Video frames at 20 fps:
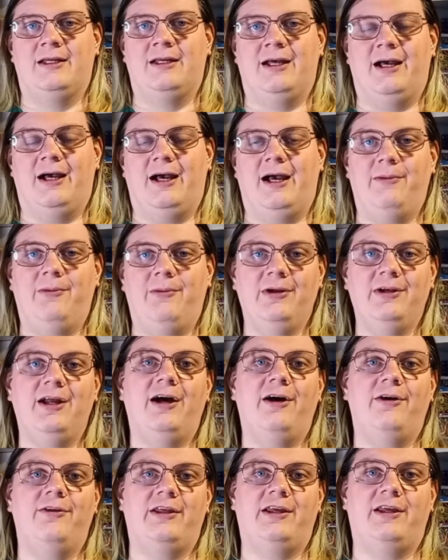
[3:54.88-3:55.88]
I wonder
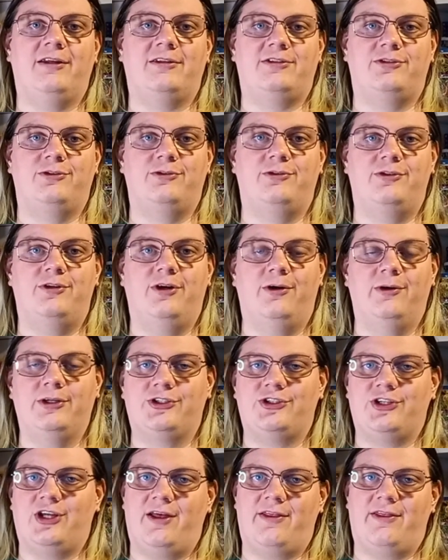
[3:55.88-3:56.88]
how they got to know each
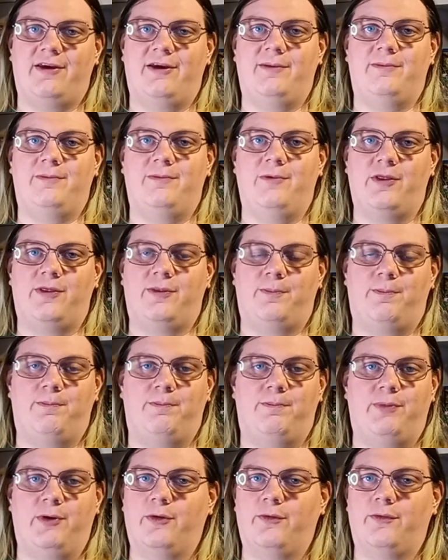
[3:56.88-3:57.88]
other, with
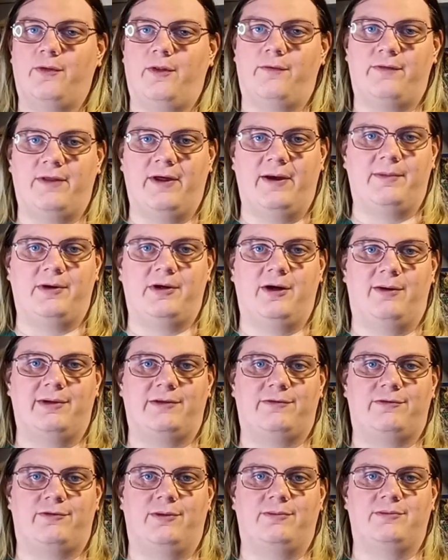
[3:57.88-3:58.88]
both of them coming
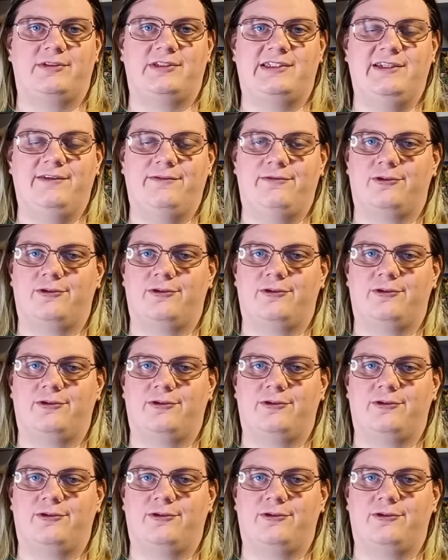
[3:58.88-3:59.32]
from different